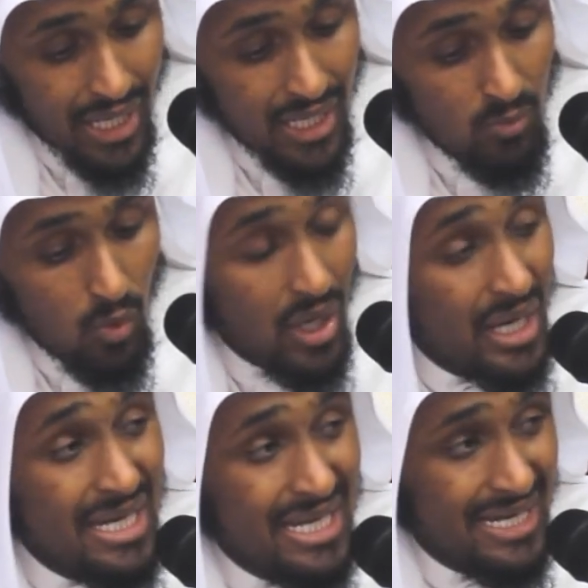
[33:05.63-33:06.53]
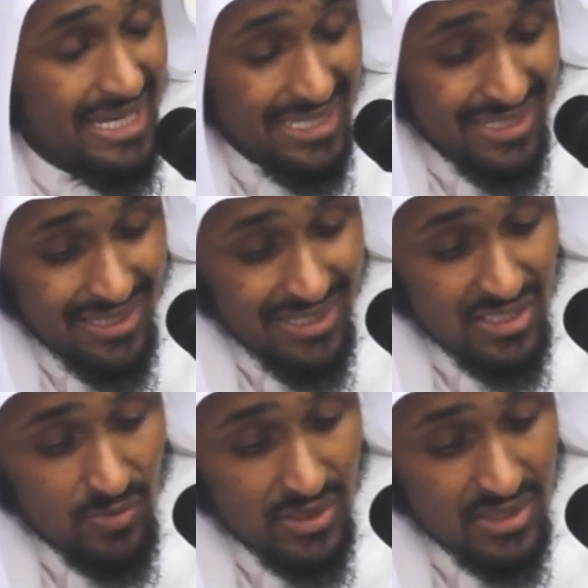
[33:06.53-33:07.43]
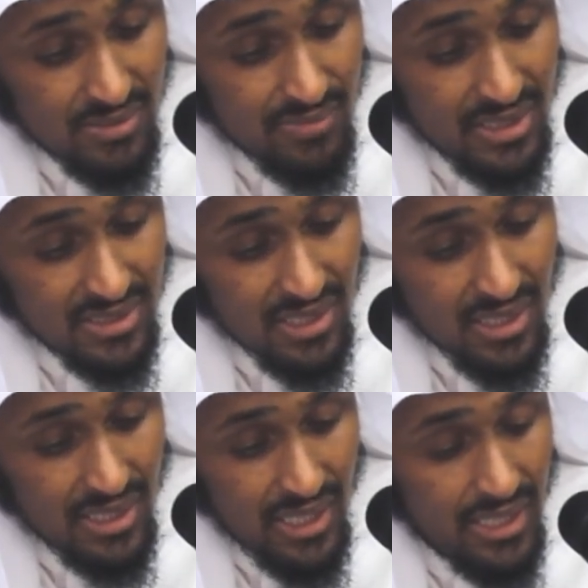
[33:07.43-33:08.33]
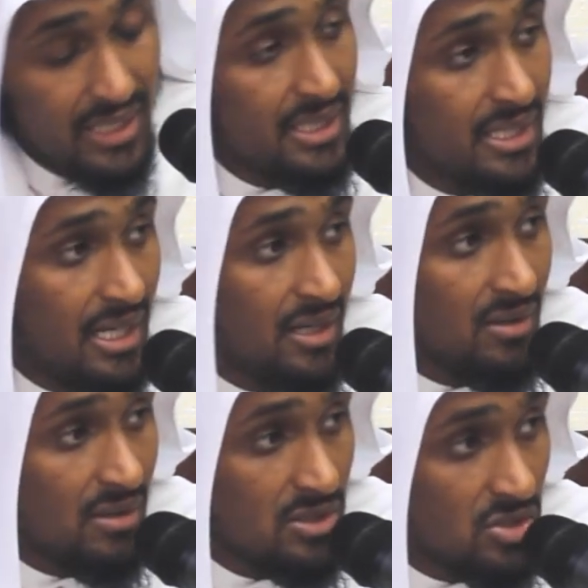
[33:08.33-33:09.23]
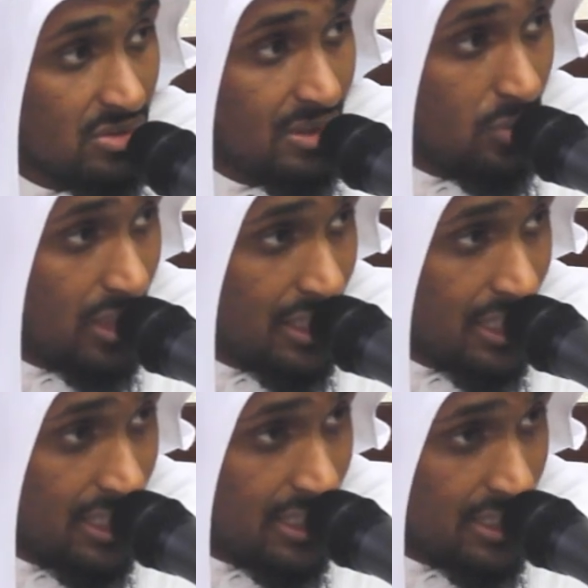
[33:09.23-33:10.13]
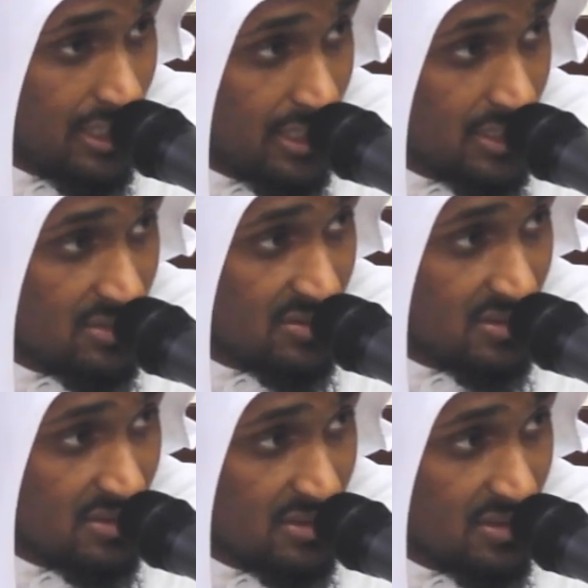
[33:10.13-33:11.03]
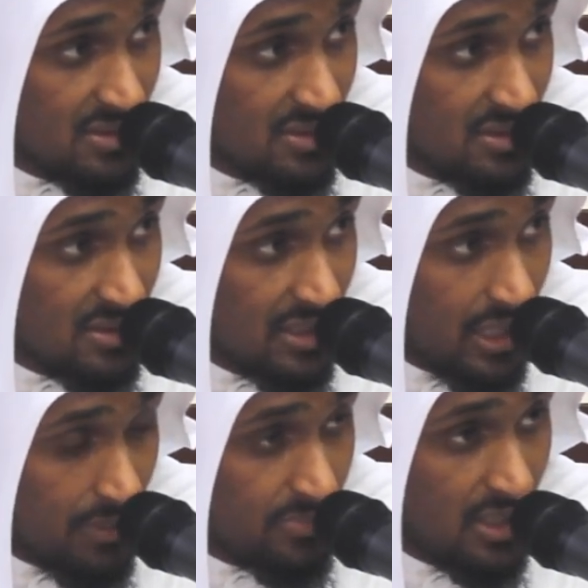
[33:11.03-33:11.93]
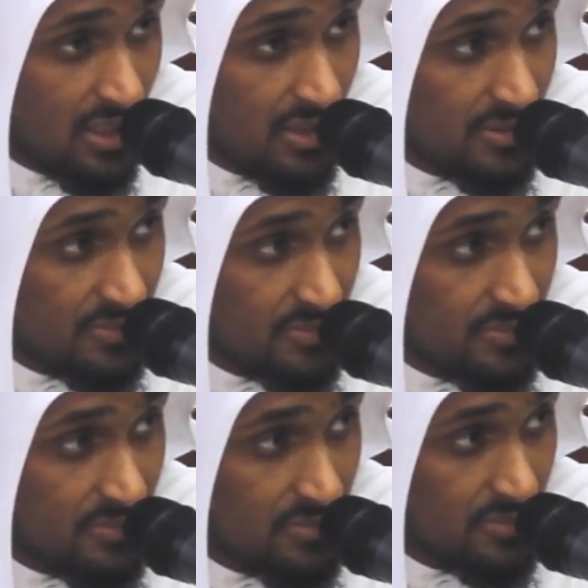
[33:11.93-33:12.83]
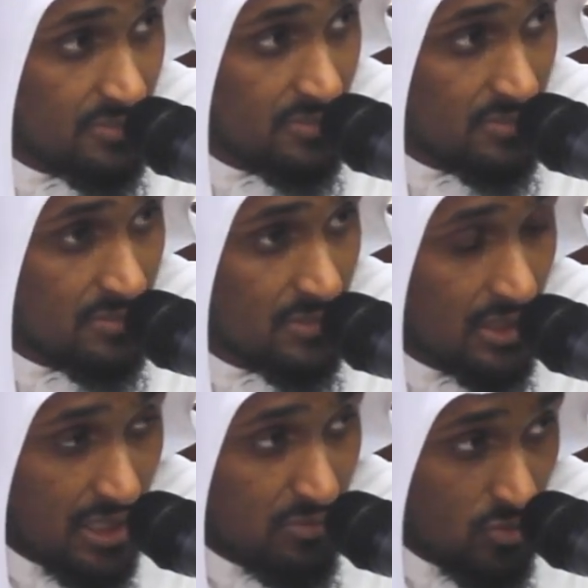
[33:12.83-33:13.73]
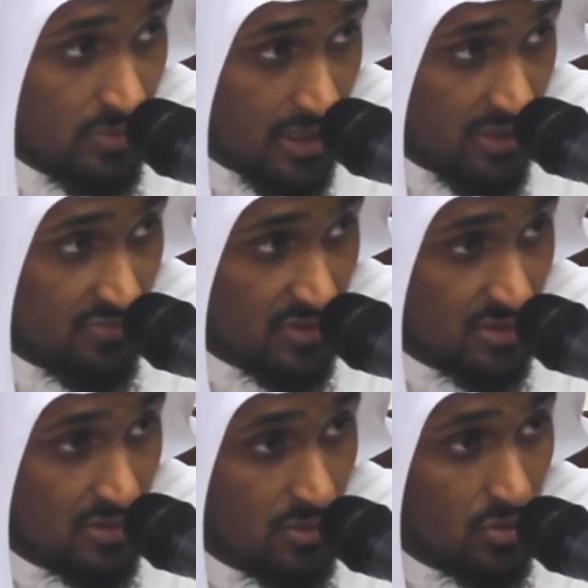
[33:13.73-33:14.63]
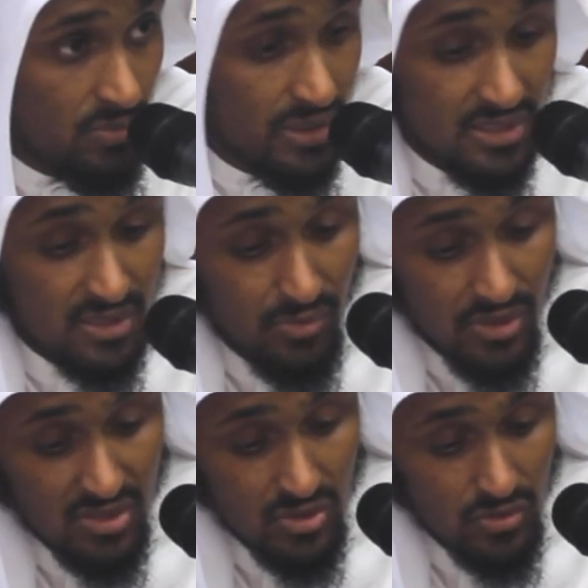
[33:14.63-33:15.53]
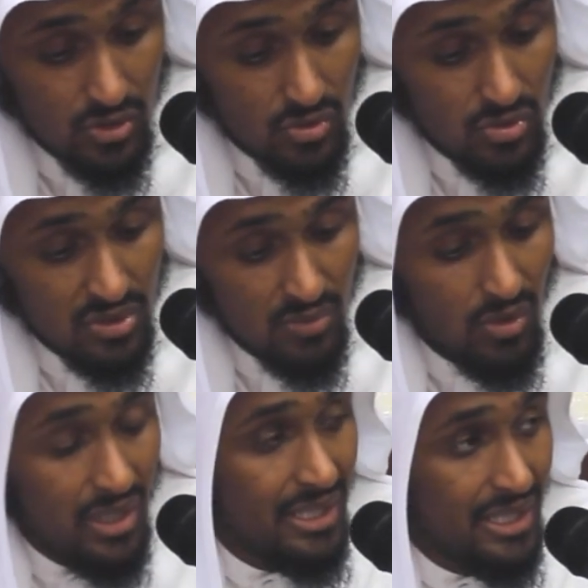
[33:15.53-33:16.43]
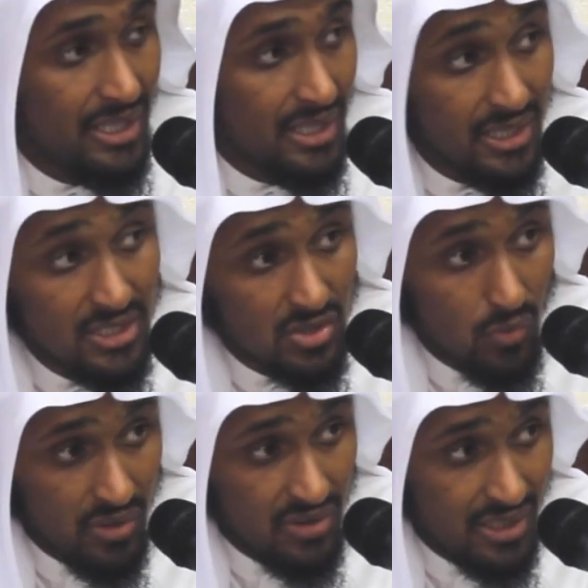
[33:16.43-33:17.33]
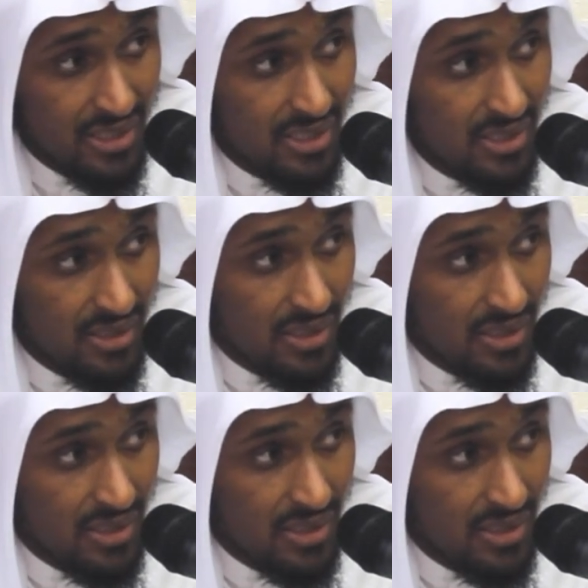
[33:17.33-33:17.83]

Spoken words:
Al-muhal alayhi is man intaqala alayhi al-haq. So al-muhal alayhi is Abdullah. Umar, afwan. Umar is the person who is called the muhal alayhi. He's the one that